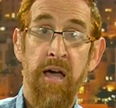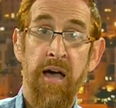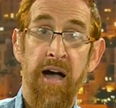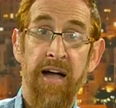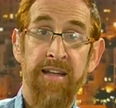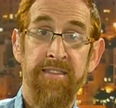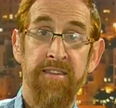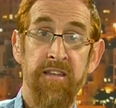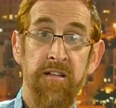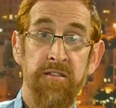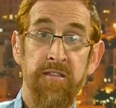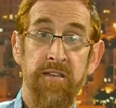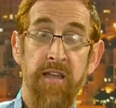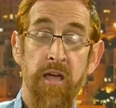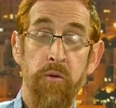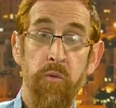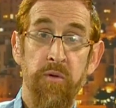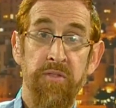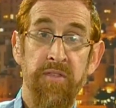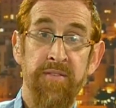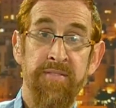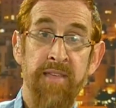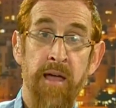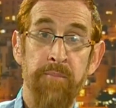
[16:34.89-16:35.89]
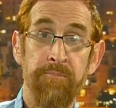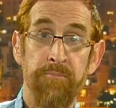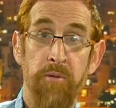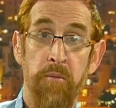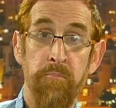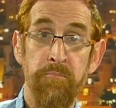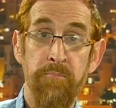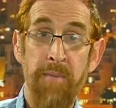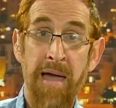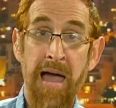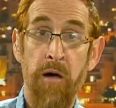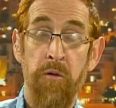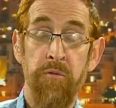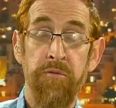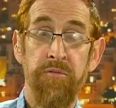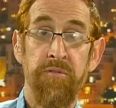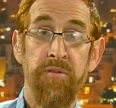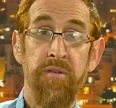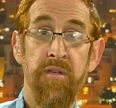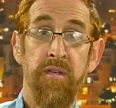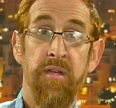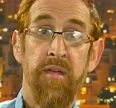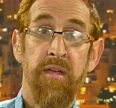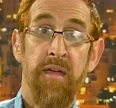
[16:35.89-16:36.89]
I deal today with the Temple
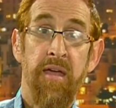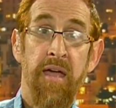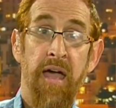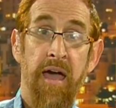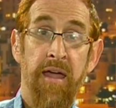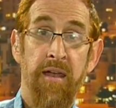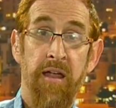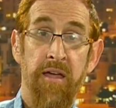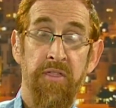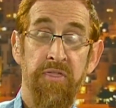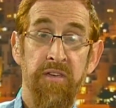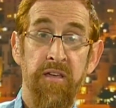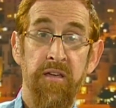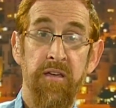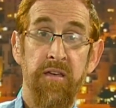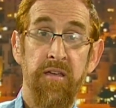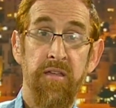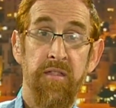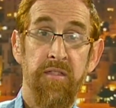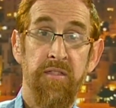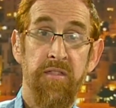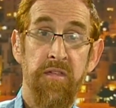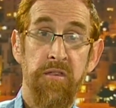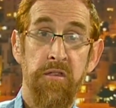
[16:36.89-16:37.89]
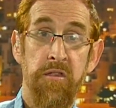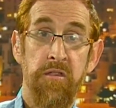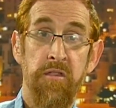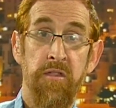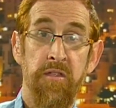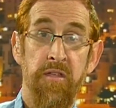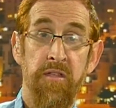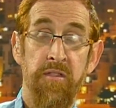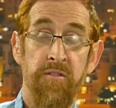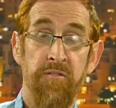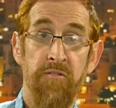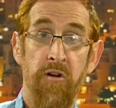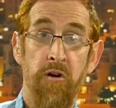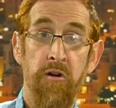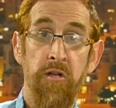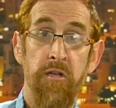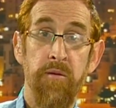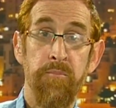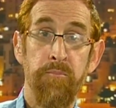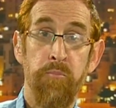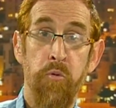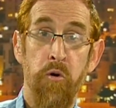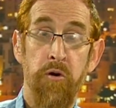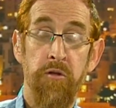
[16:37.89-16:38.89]
Mount, and I think this is very
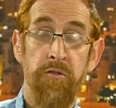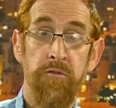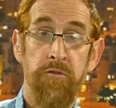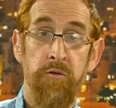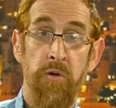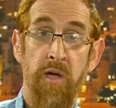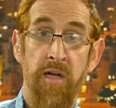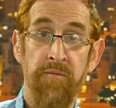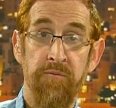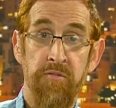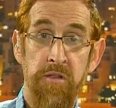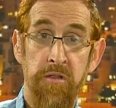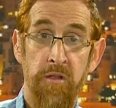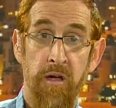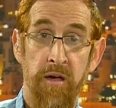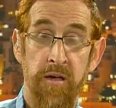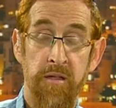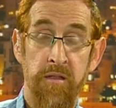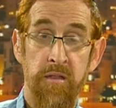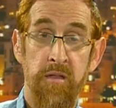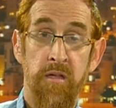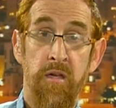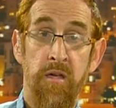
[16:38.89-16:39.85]
important to emphasize.